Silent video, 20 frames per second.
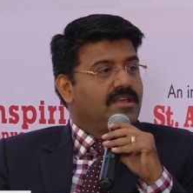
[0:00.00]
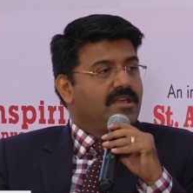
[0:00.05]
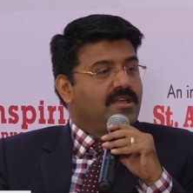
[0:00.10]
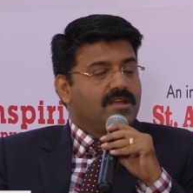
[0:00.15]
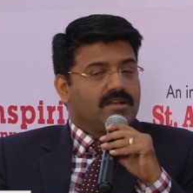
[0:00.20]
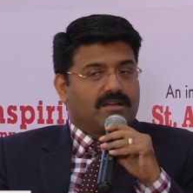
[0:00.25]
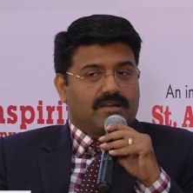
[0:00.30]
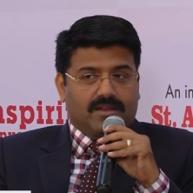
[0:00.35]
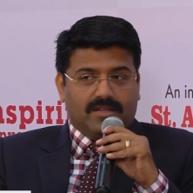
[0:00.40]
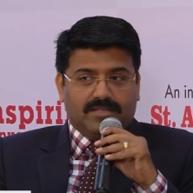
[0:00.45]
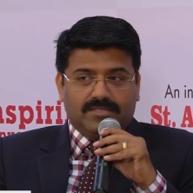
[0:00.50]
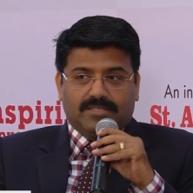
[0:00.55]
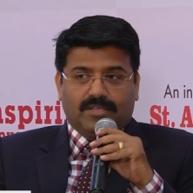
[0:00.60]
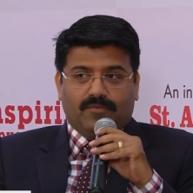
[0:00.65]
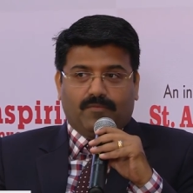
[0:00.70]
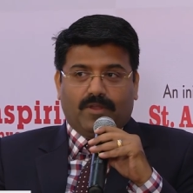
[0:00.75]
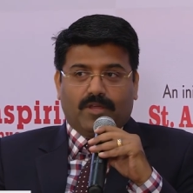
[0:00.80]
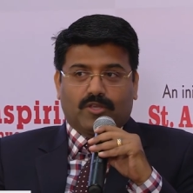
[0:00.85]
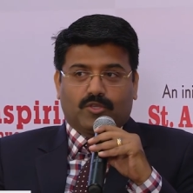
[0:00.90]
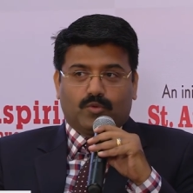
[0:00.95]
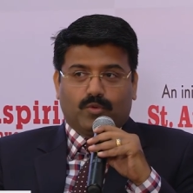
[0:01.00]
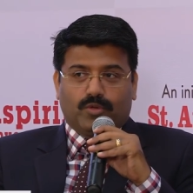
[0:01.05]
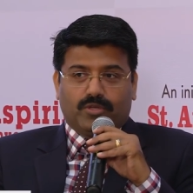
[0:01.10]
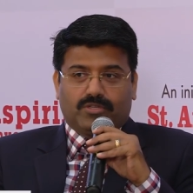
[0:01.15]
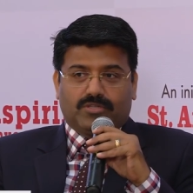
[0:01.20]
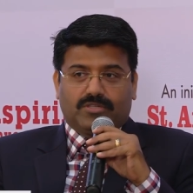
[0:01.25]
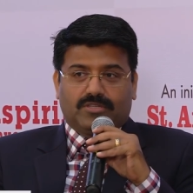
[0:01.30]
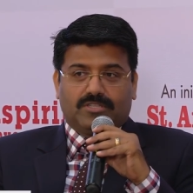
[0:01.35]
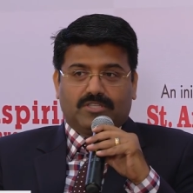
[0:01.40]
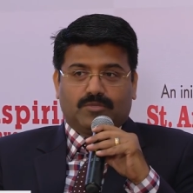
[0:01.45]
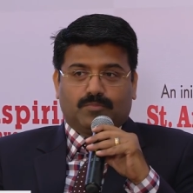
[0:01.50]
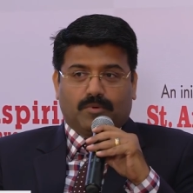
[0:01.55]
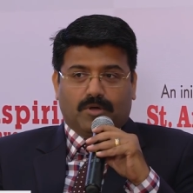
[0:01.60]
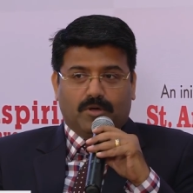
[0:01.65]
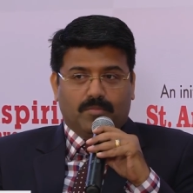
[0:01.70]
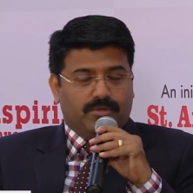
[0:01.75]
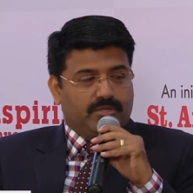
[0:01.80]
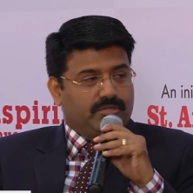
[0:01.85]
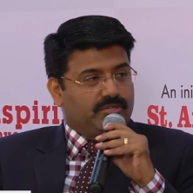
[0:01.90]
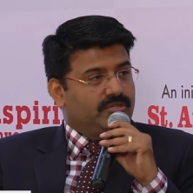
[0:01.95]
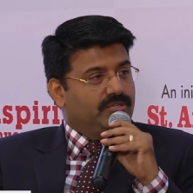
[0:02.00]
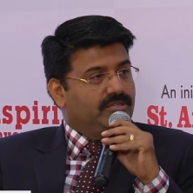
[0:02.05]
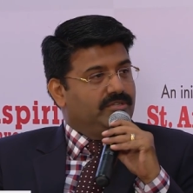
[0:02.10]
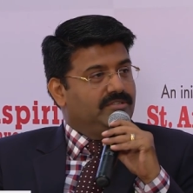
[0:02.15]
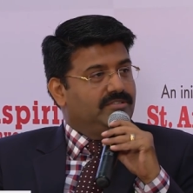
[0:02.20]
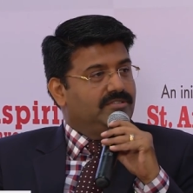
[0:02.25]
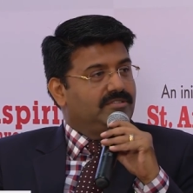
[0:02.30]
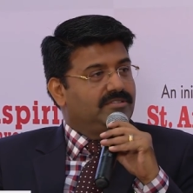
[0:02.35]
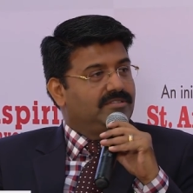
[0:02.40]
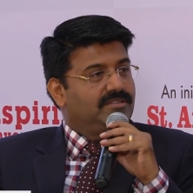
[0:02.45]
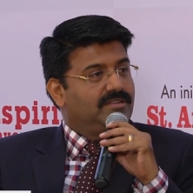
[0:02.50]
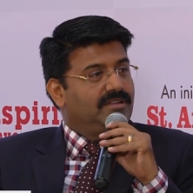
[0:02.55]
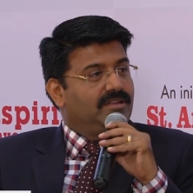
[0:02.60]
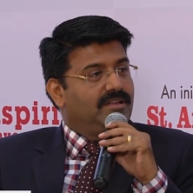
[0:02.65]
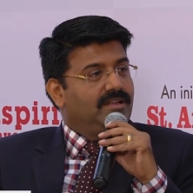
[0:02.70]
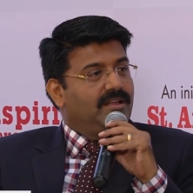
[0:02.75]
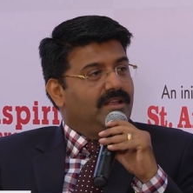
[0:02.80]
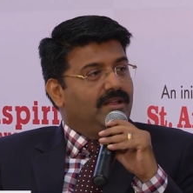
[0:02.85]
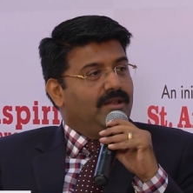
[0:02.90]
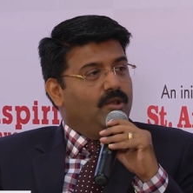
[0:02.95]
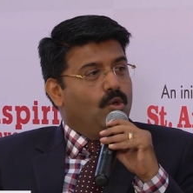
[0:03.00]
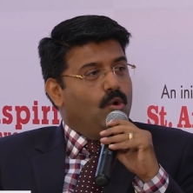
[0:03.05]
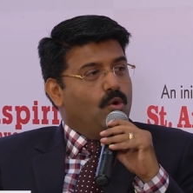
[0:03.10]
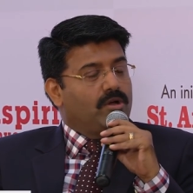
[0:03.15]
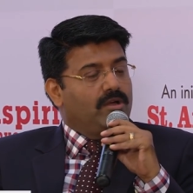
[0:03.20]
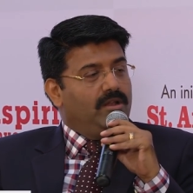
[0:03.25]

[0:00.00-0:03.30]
currency fluctuations, permissions, no, no, I, I local